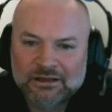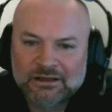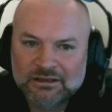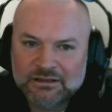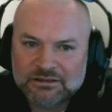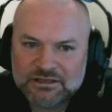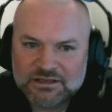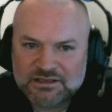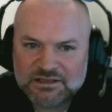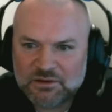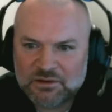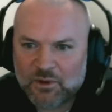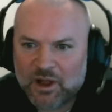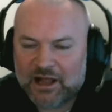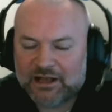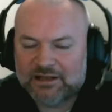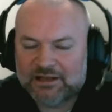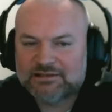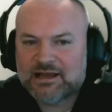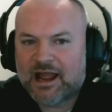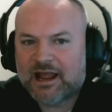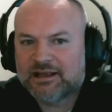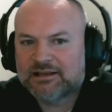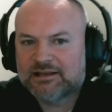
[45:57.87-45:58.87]
Just the way it
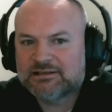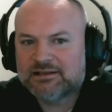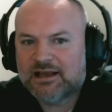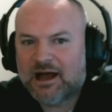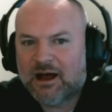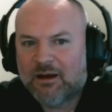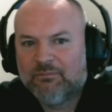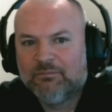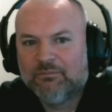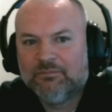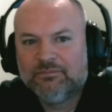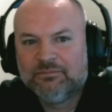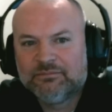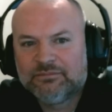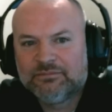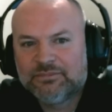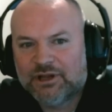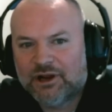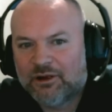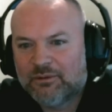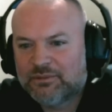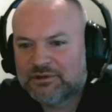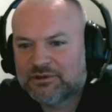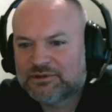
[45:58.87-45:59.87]
tanks up,
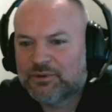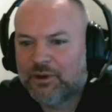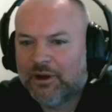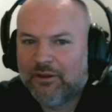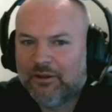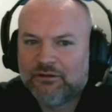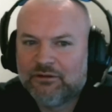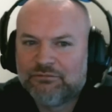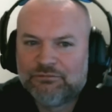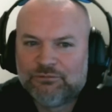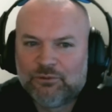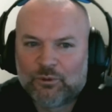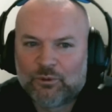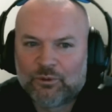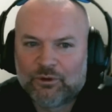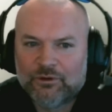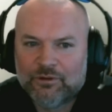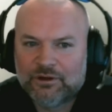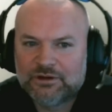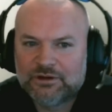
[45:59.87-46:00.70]
between the 4 and the